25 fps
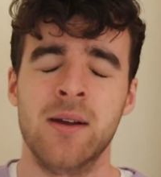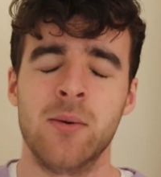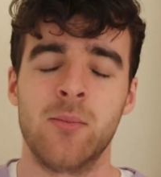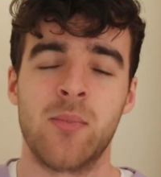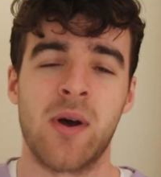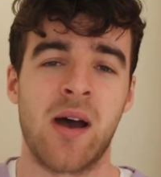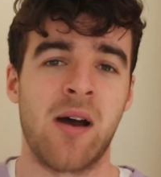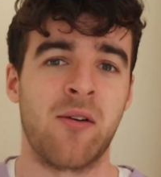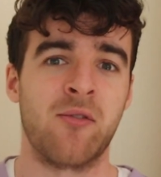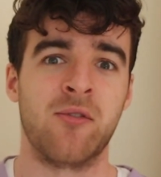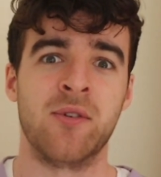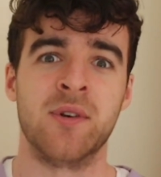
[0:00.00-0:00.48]

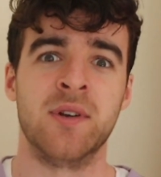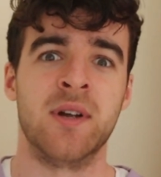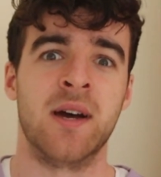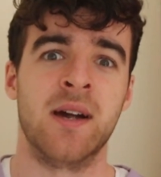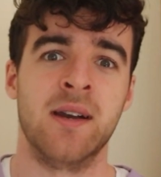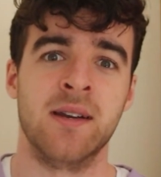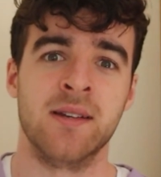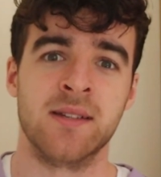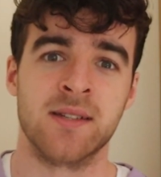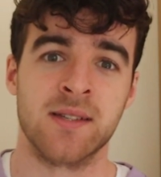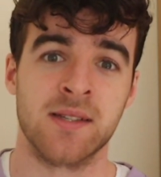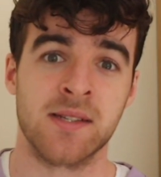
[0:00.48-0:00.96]

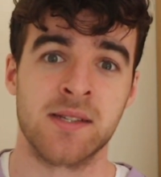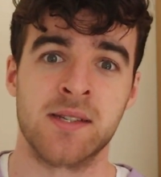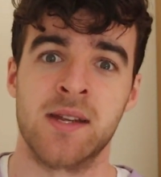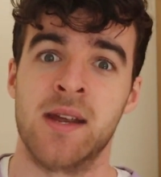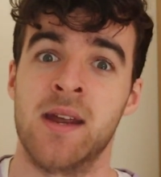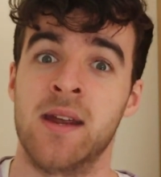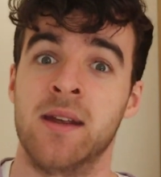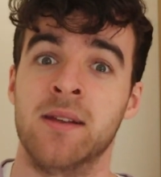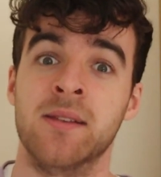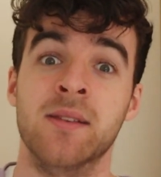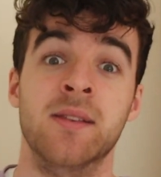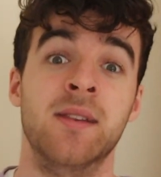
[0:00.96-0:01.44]
Epaphroditus and
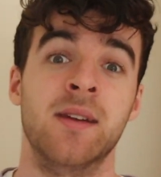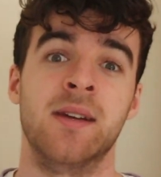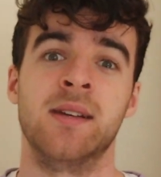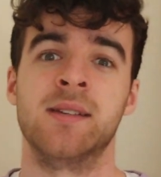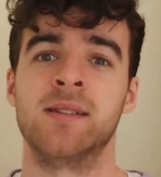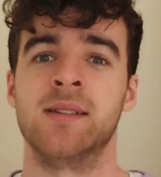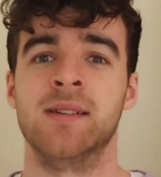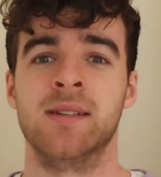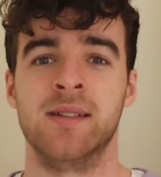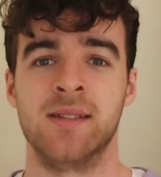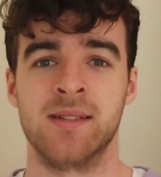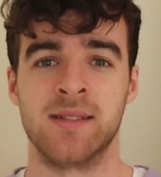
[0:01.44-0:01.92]
saying,
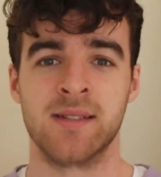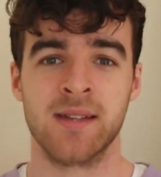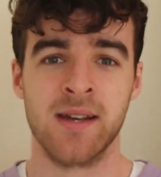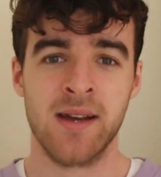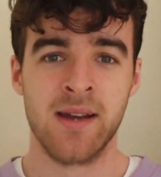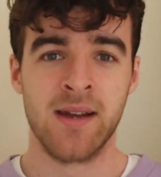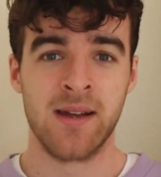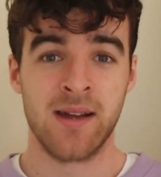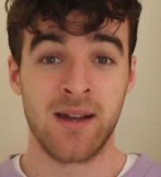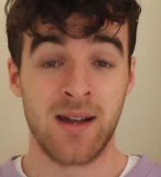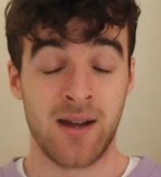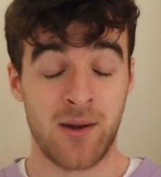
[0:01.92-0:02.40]
this is
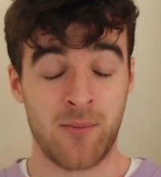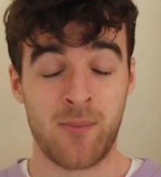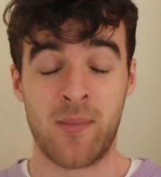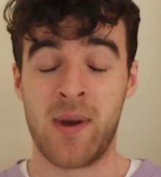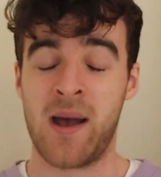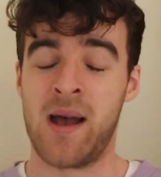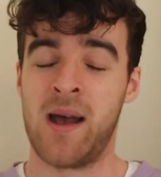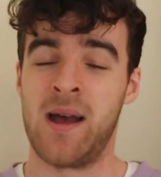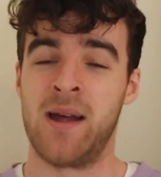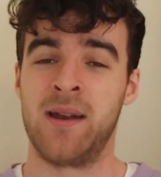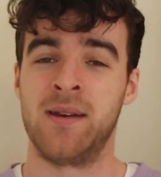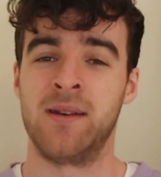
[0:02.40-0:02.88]
a
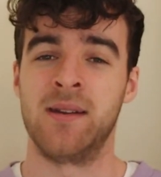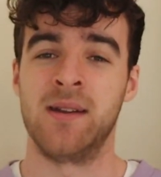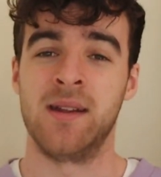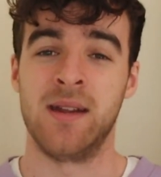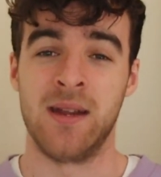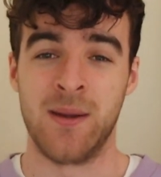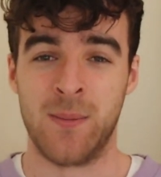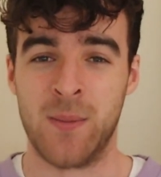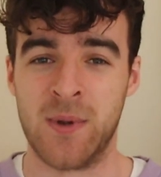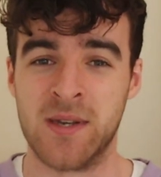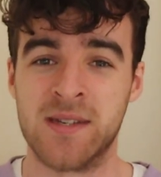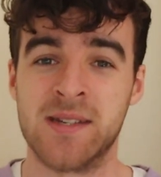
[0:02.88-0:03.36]
man
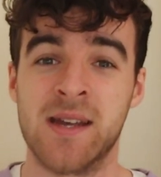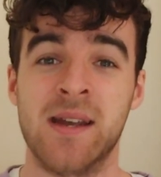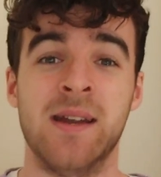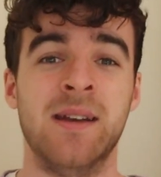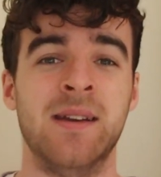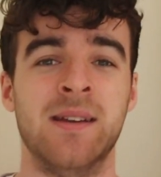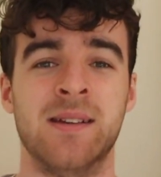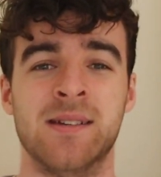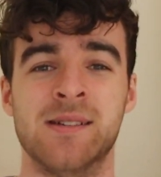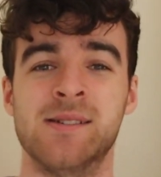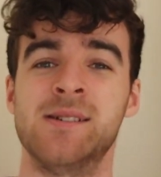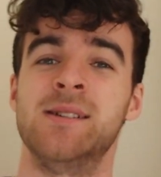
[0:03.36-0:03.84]

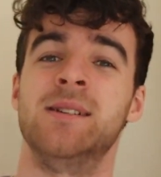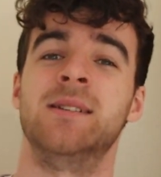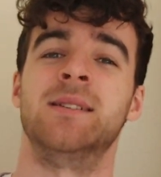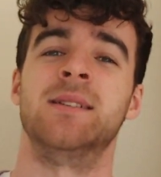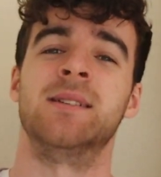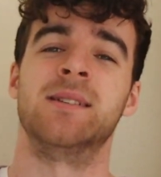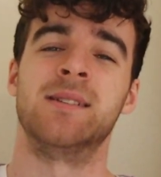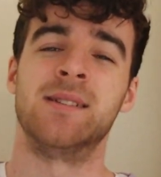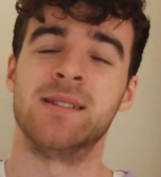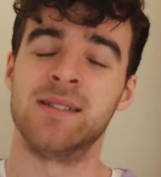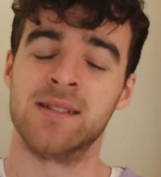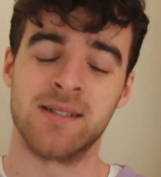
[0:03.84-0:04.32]
imitating
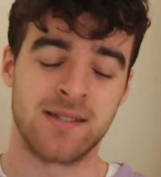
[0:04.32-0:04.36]
Jesus.